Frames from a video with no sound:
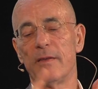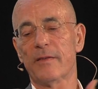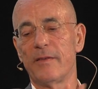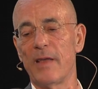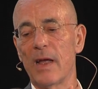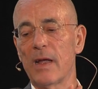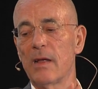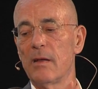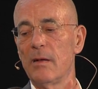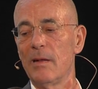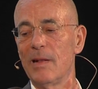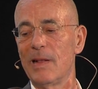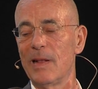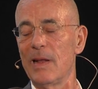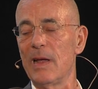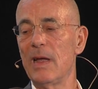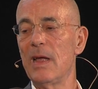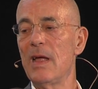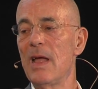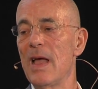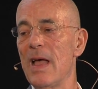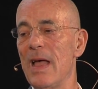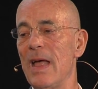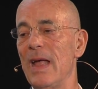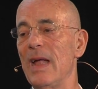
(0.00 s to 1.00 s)

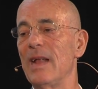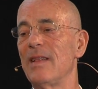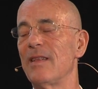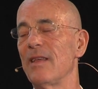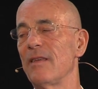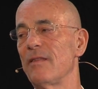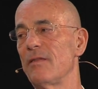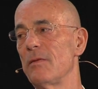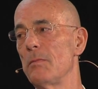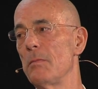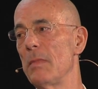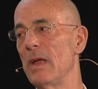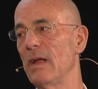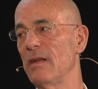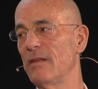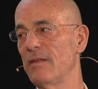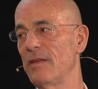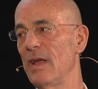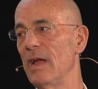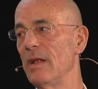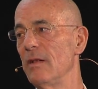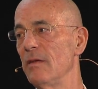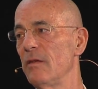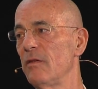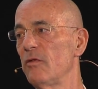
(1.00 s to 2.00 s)
Secondly, it doesn't make
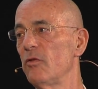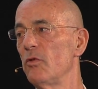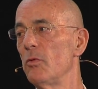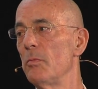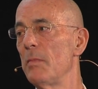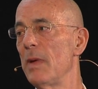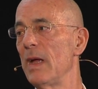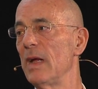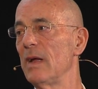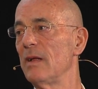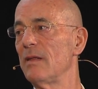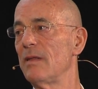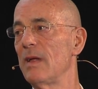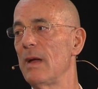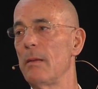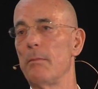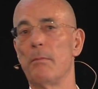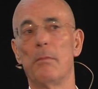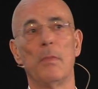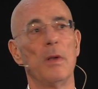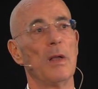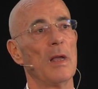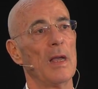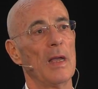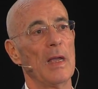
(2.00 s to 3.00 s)
sense to make
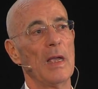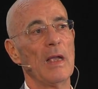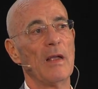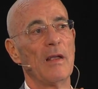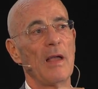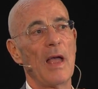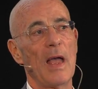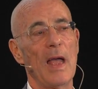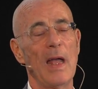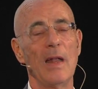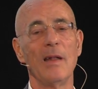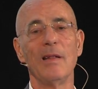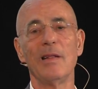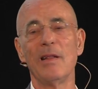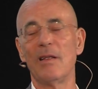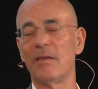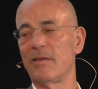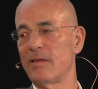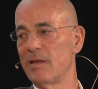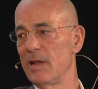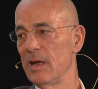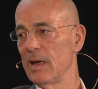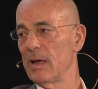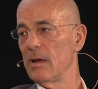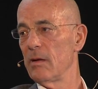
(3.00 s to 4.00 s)
them
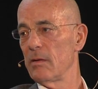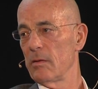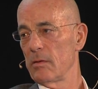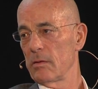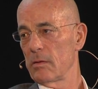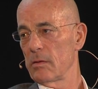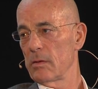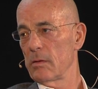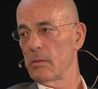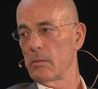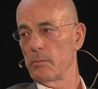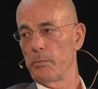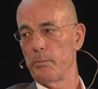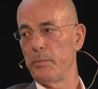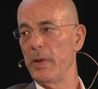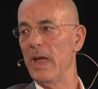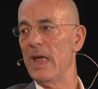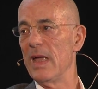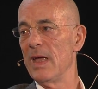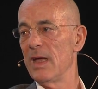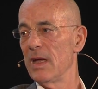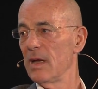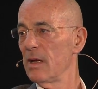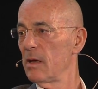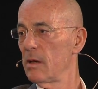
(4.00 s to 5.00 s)
endlessly
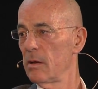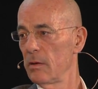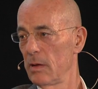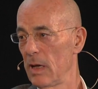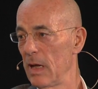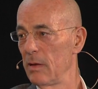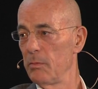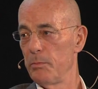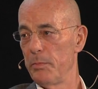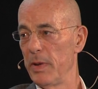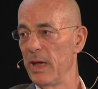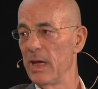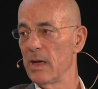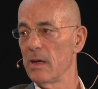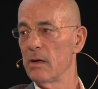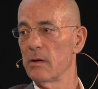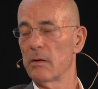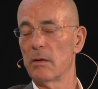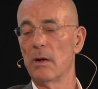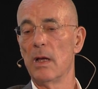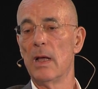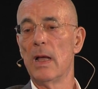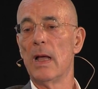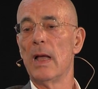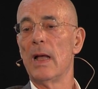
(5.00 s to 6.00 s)
big and
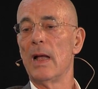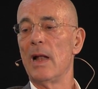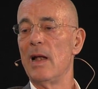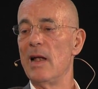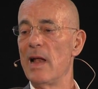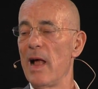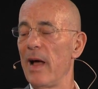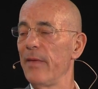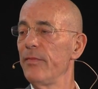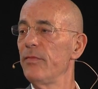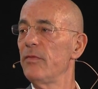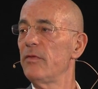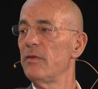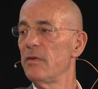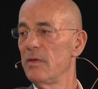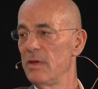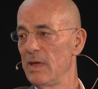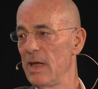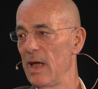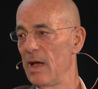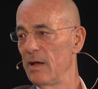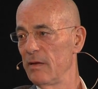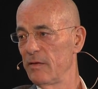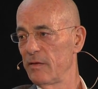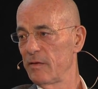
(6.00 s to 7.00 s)
bigger. London,
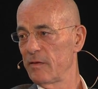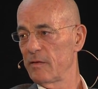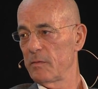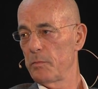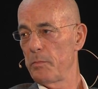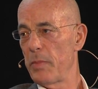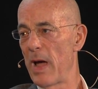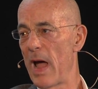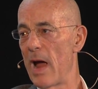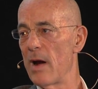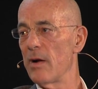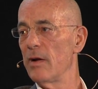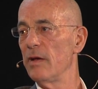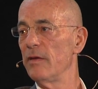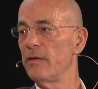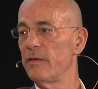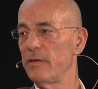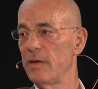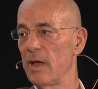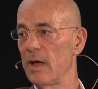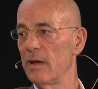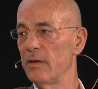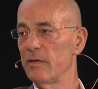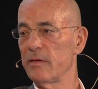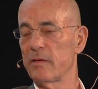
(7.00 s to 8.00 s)
yes. Paris,
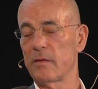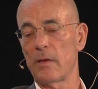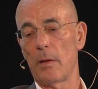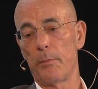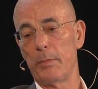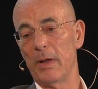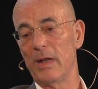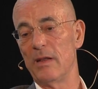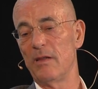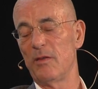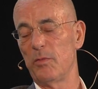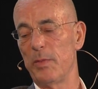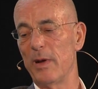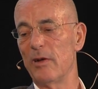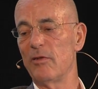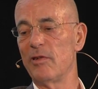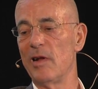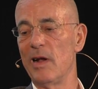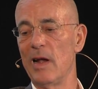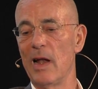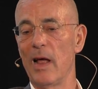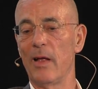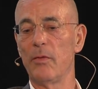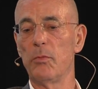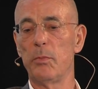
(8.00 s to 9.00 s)
yes. But
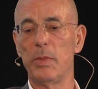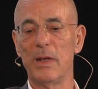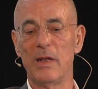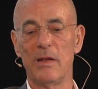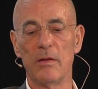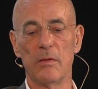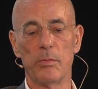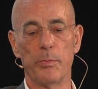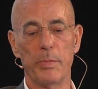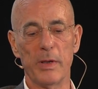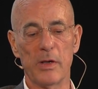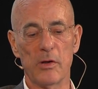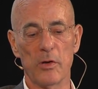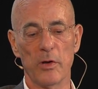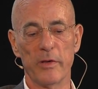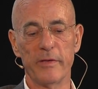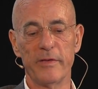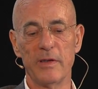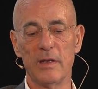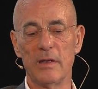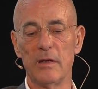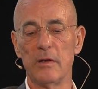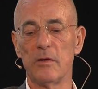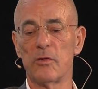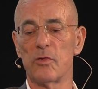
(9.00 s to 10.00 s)
especially London, because
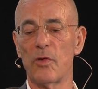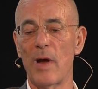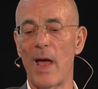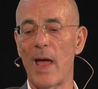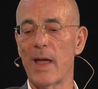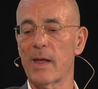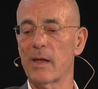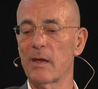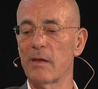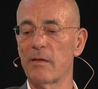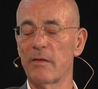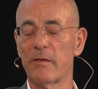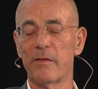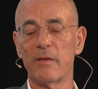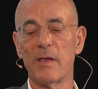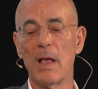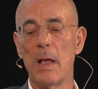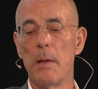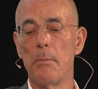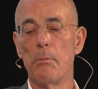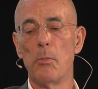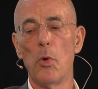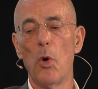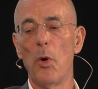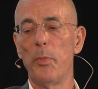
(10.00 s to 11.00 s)
it attracts
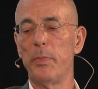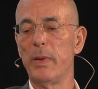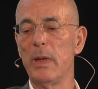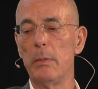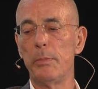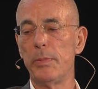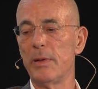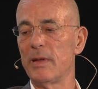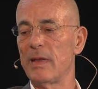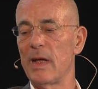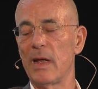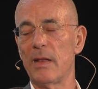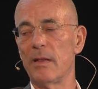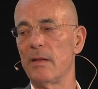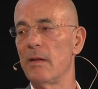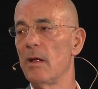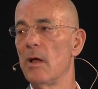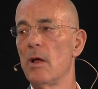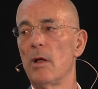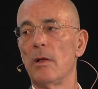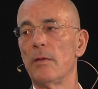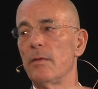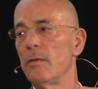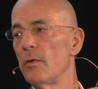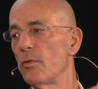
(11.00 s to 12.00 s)
more people than
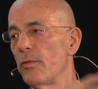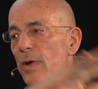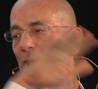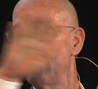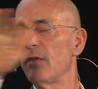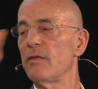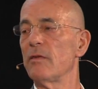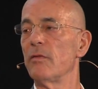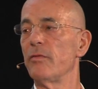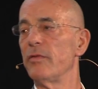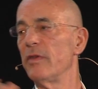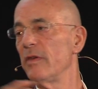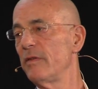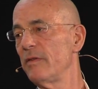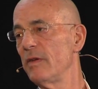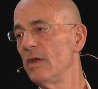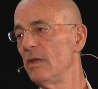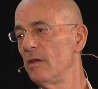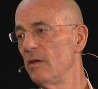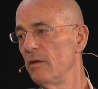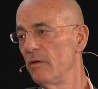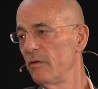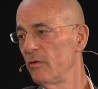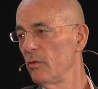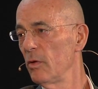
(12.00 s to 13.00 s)
the rest of the
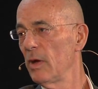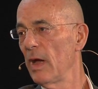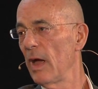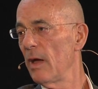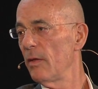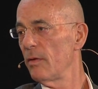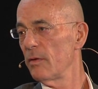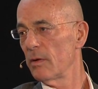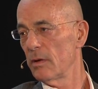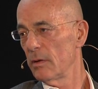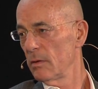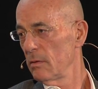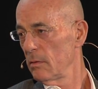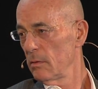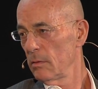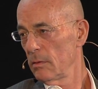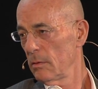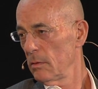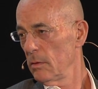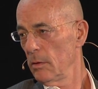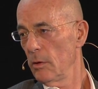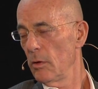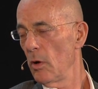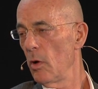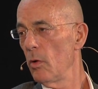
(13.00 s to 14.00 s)
cities together.
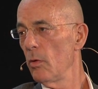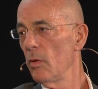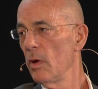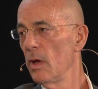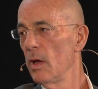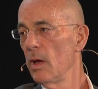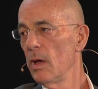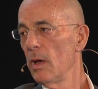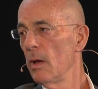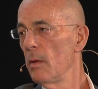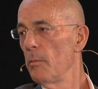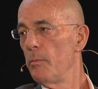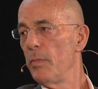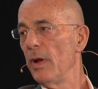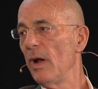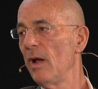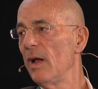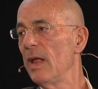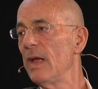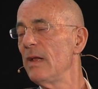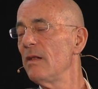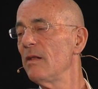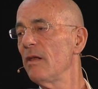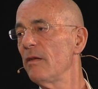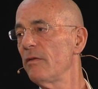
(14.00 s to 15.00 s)
You know,
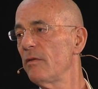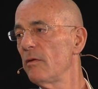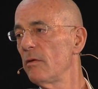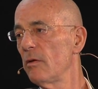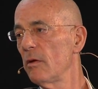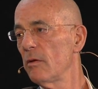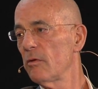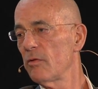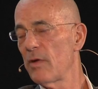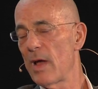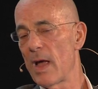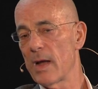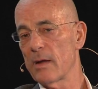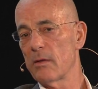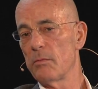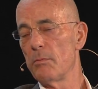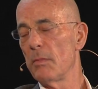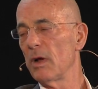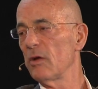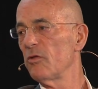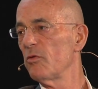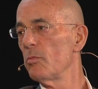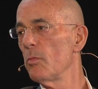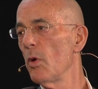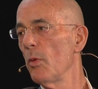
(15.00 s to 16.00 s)
Berlin doesn't attract
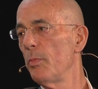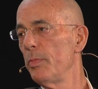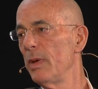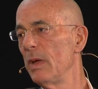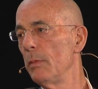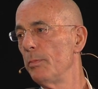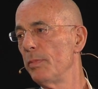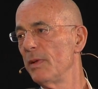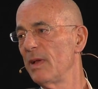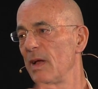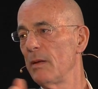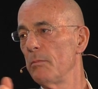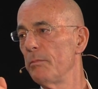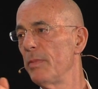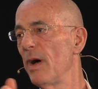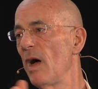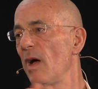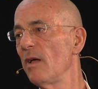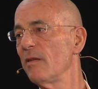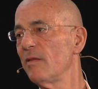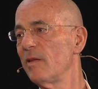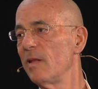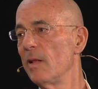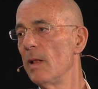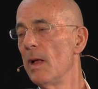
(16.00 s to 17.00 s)
much more people than
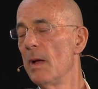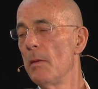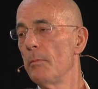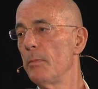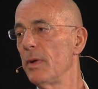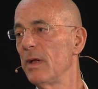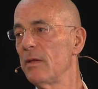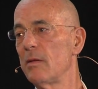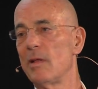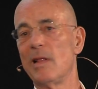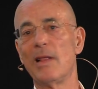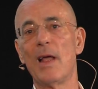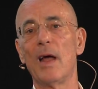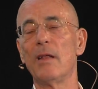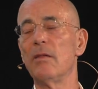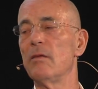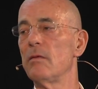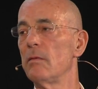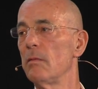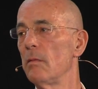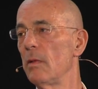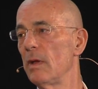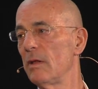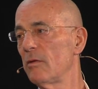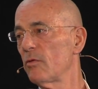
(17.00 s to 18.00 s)
Basel, but
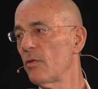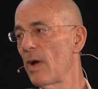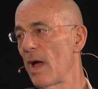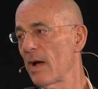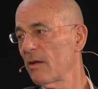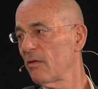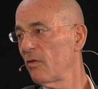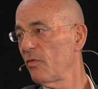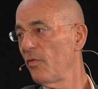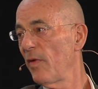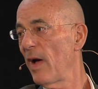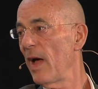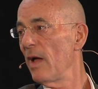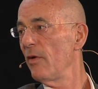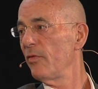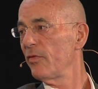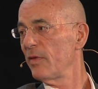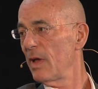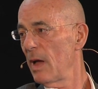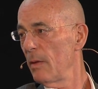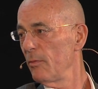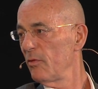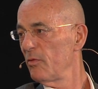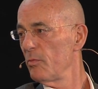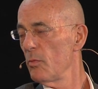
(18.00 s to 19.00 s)
London attracts 5
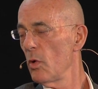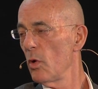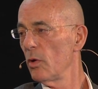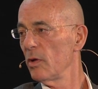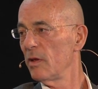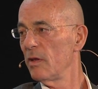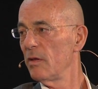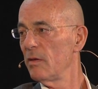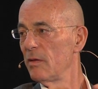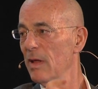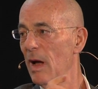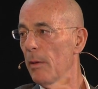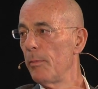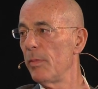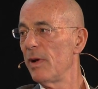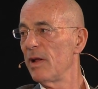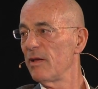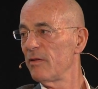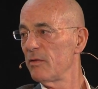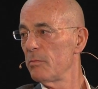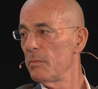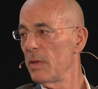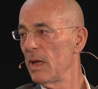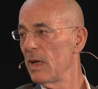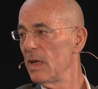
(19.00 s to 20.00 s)
times more, double
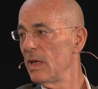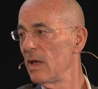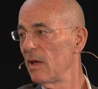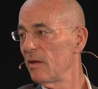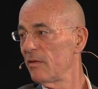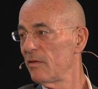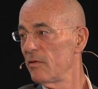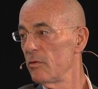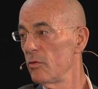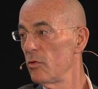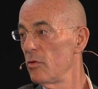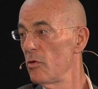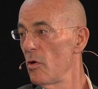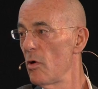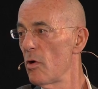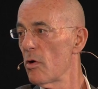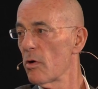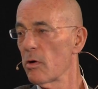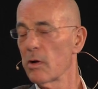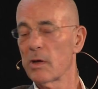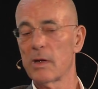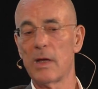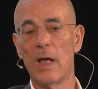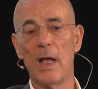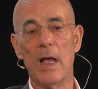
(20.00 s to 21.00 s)
as many as New
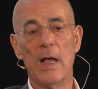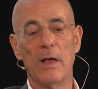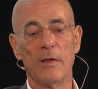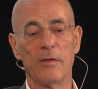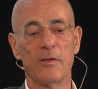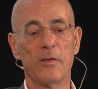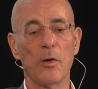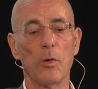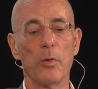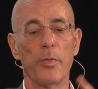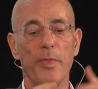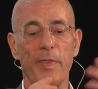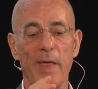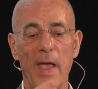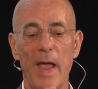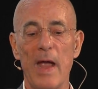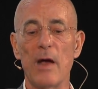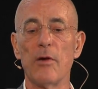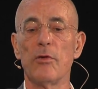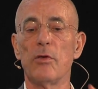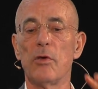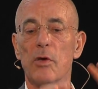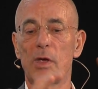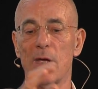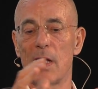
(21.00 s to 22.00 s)
York. So
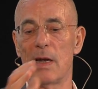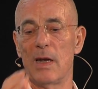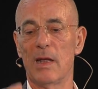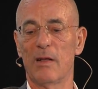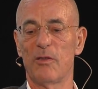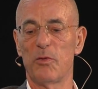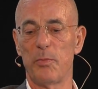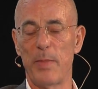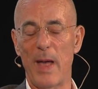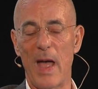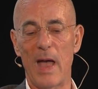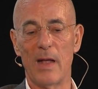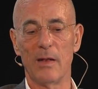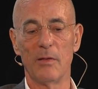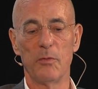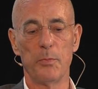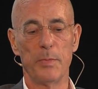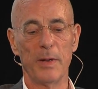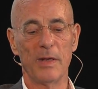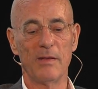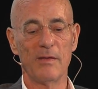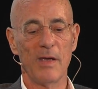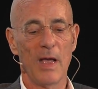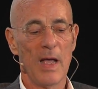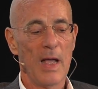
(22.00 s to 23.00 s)
there you can expand.
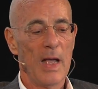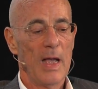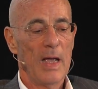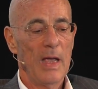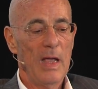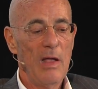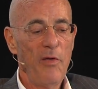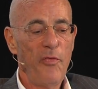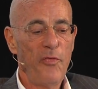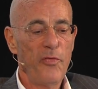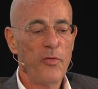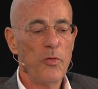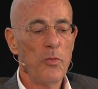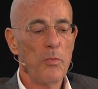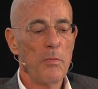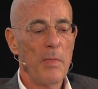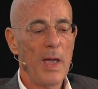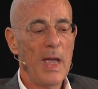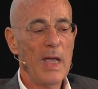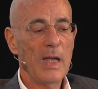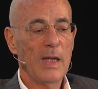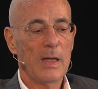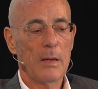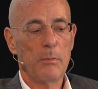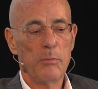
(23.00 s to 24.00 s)
But if you
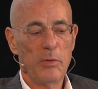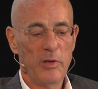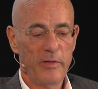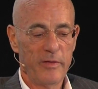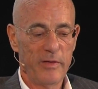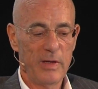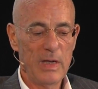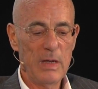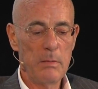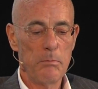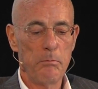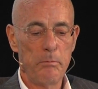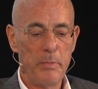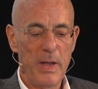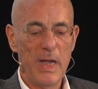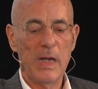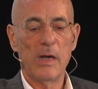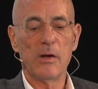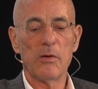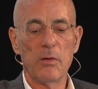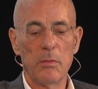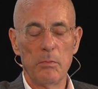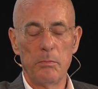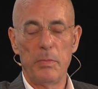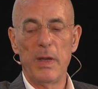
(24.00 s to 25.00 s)
make a museum
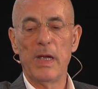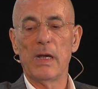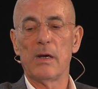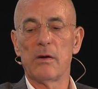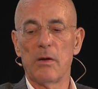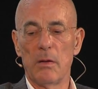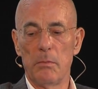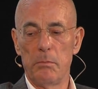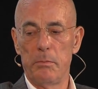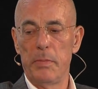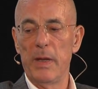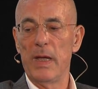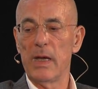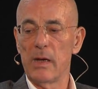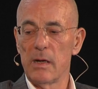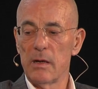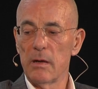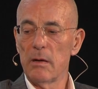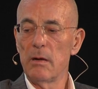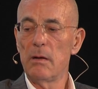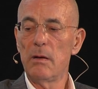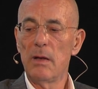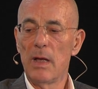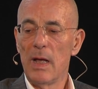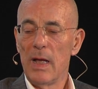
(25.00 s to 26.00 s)
bigger and bigger and
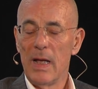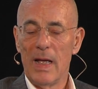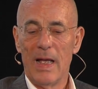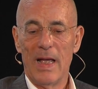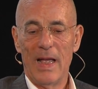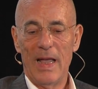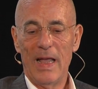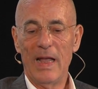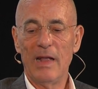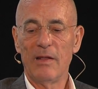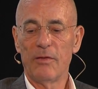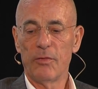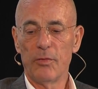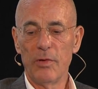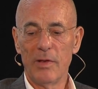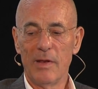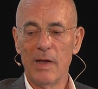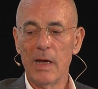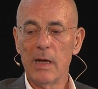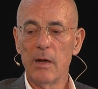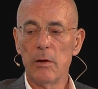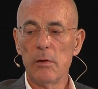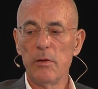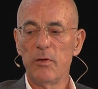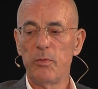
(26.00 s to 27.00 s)
bigger, it's
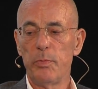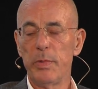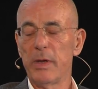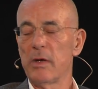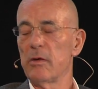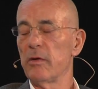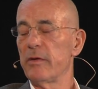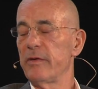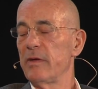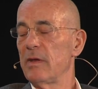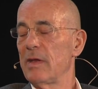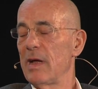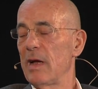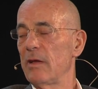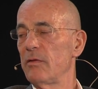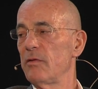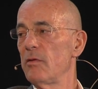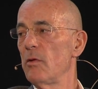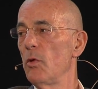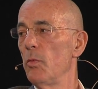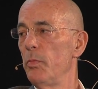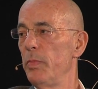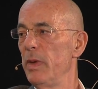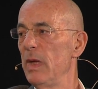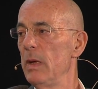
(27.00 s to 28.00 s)
ridiculous because it has
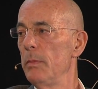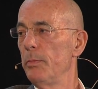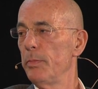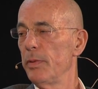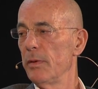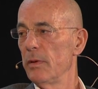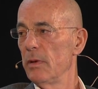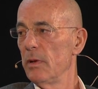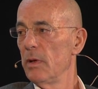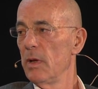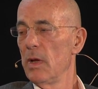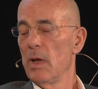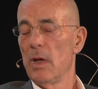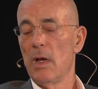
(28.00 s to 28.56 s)
no people.